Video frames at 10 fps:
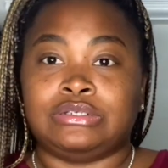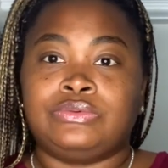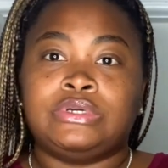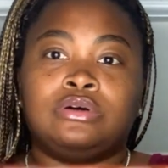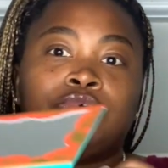we're
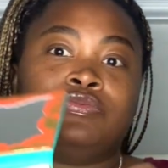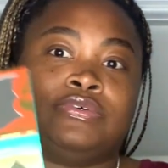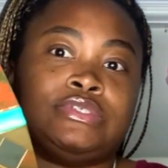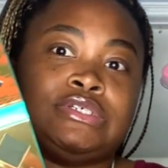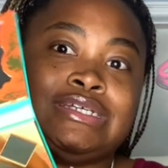gonna move on
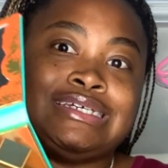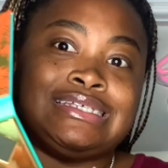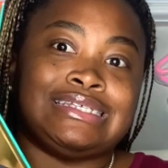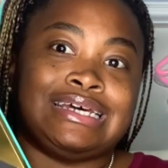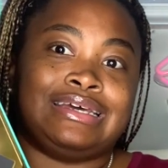to this
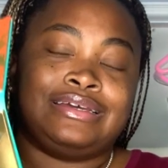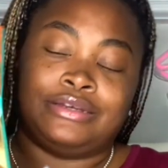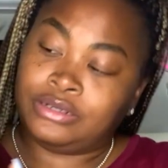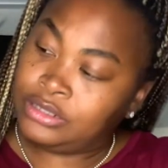side here.